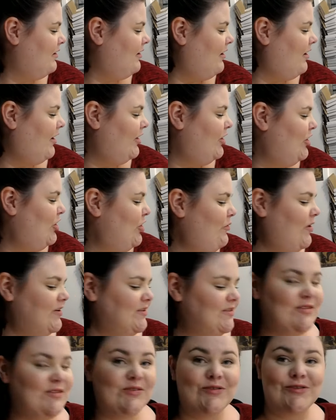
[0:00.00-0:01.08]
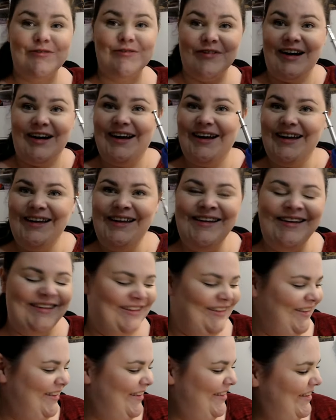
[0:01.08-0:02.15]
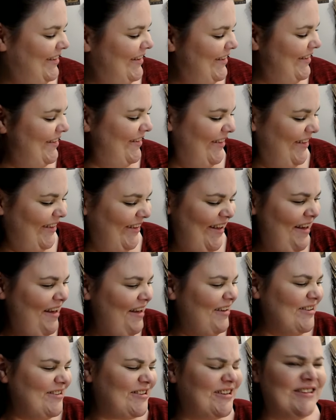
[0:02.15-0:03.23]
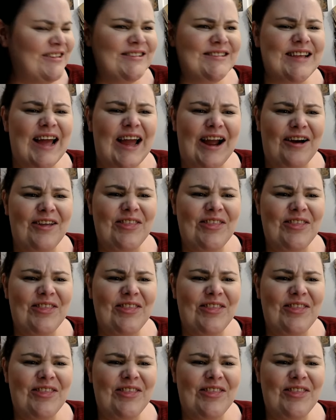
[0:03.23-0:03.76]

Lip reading: I knew I saw it. I was going to say,